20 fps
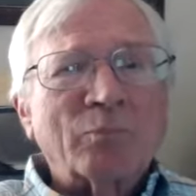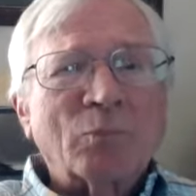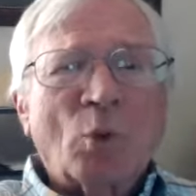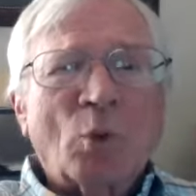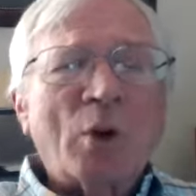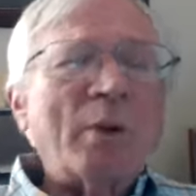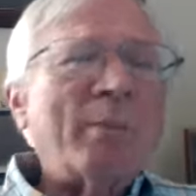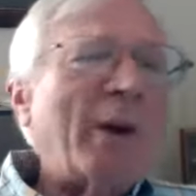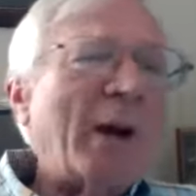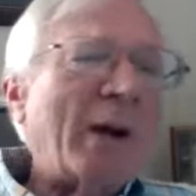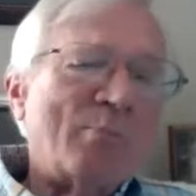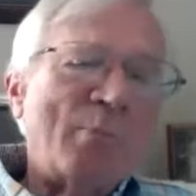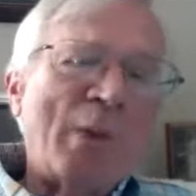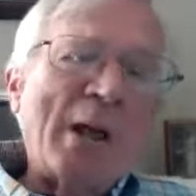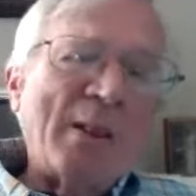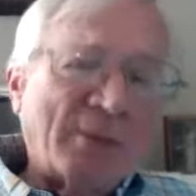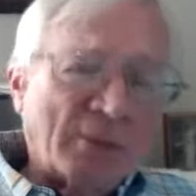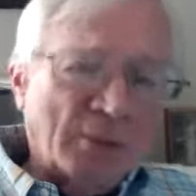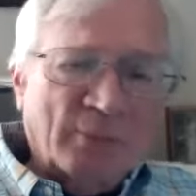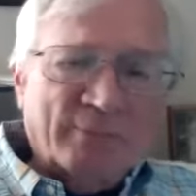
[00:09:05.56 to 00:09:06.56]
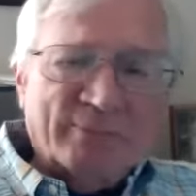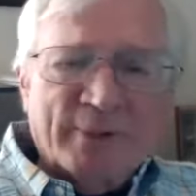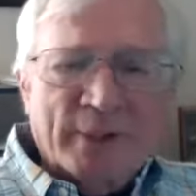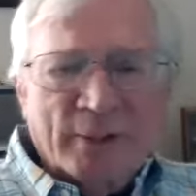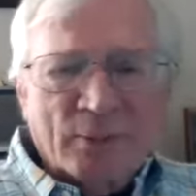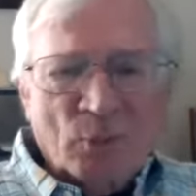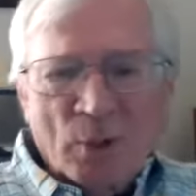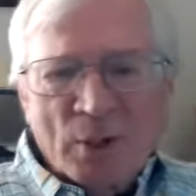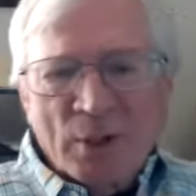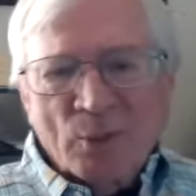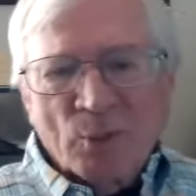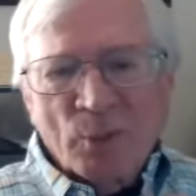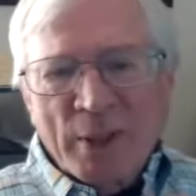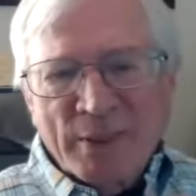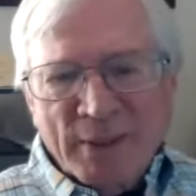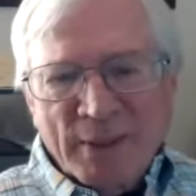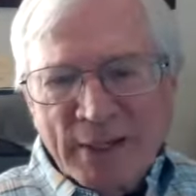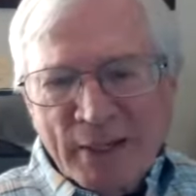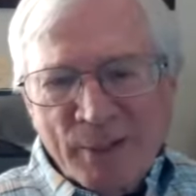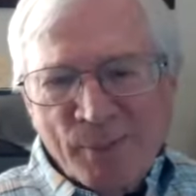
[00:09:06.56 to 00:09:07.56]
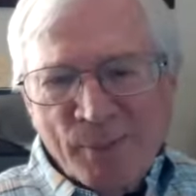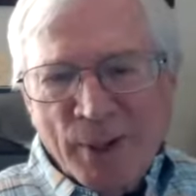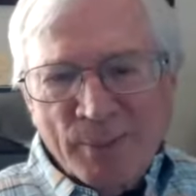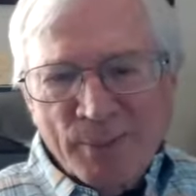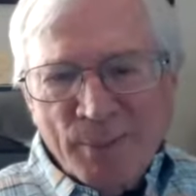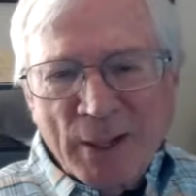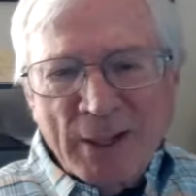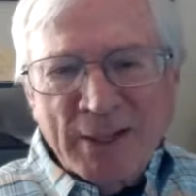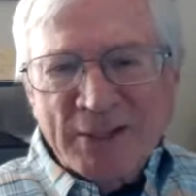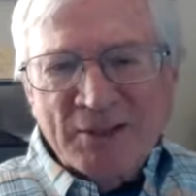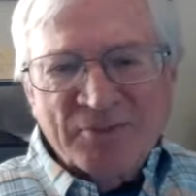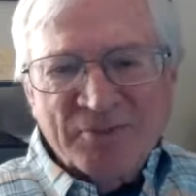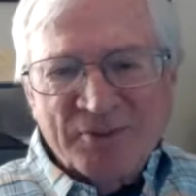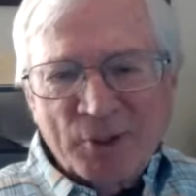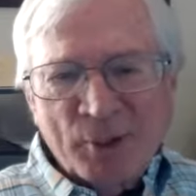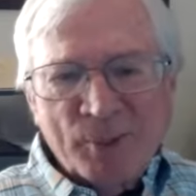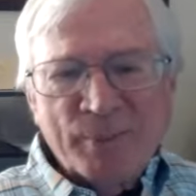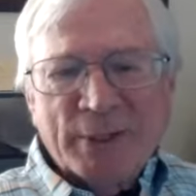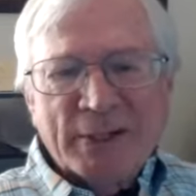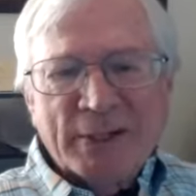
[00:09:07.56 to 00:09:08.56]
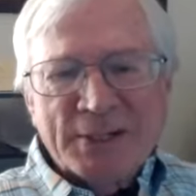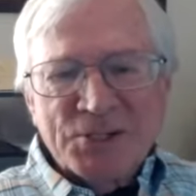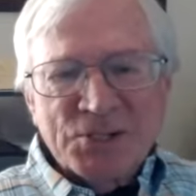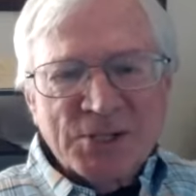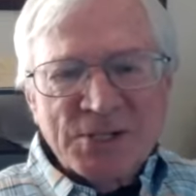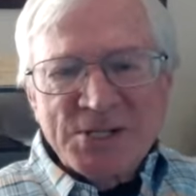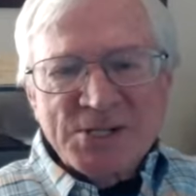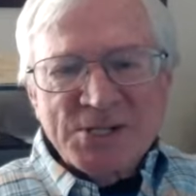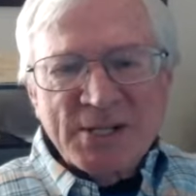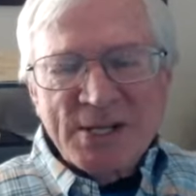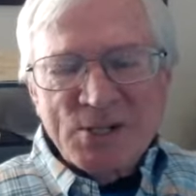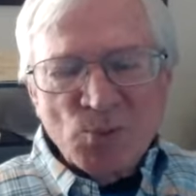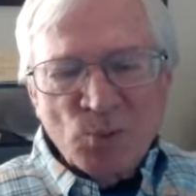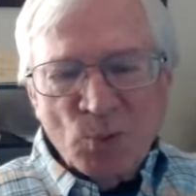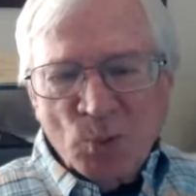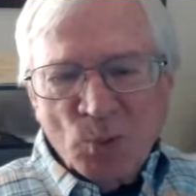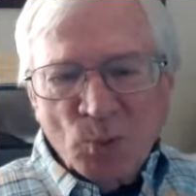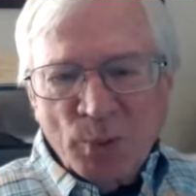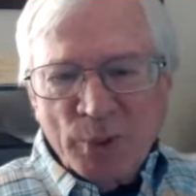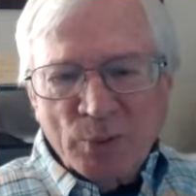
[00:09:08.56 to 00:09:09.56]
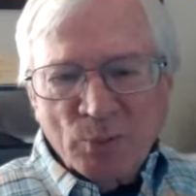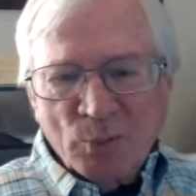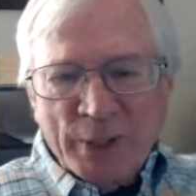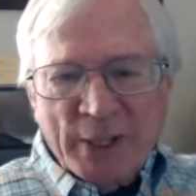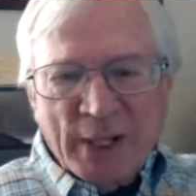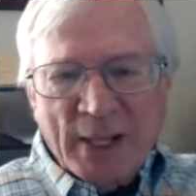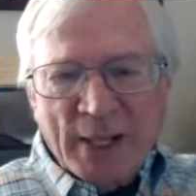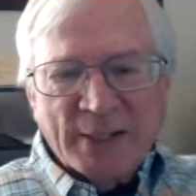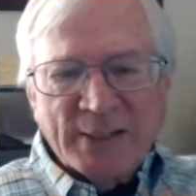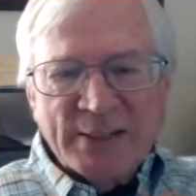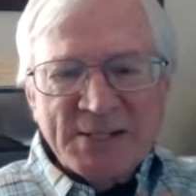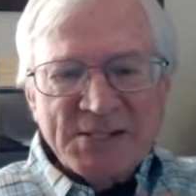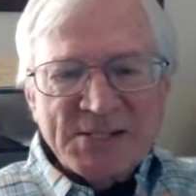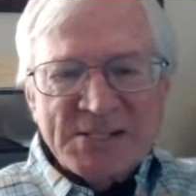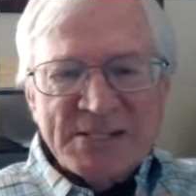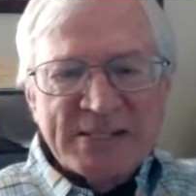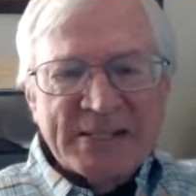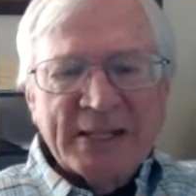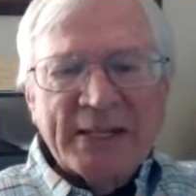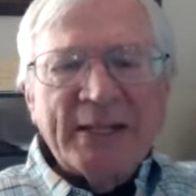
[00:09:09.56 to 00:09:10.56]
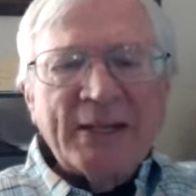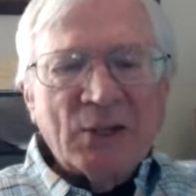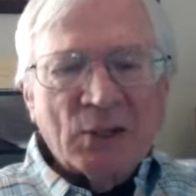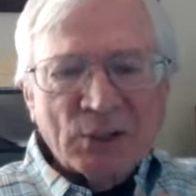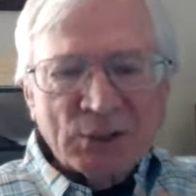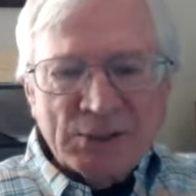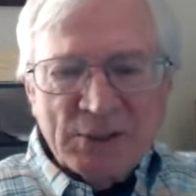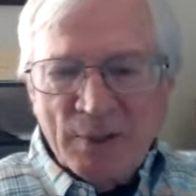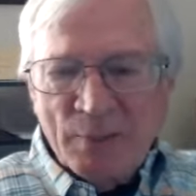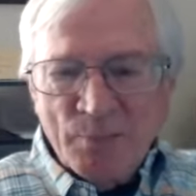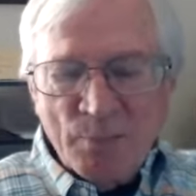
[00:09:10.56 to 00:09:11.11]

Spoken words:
What about mother? I mean, why don't we think about mother for a minute? She says, well, we had this deal.